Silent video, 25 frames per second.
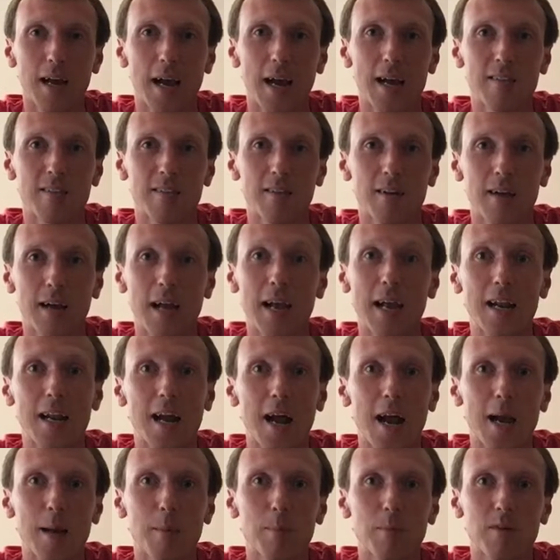at the
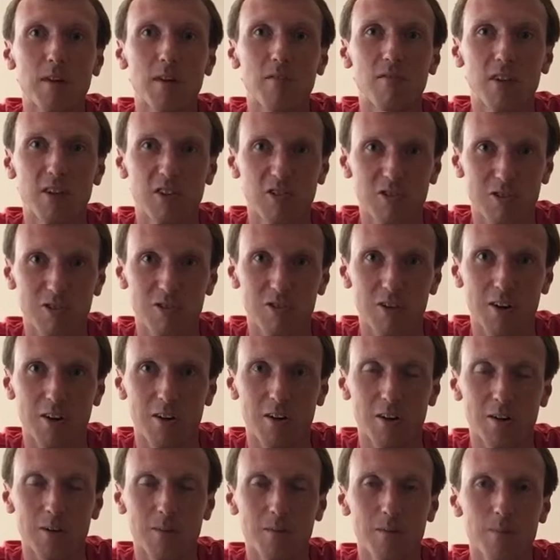Anaheim Convention
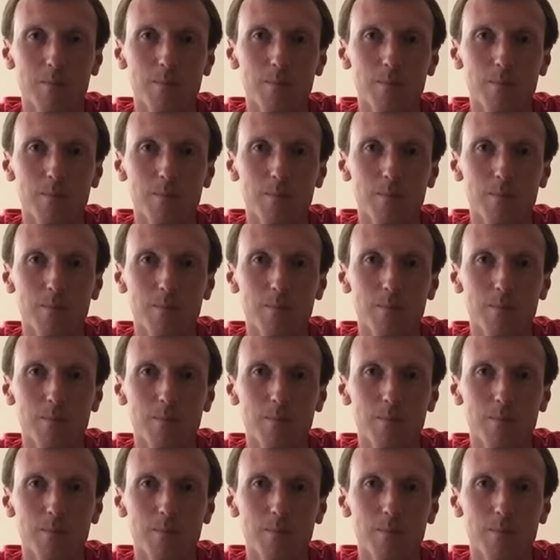Center.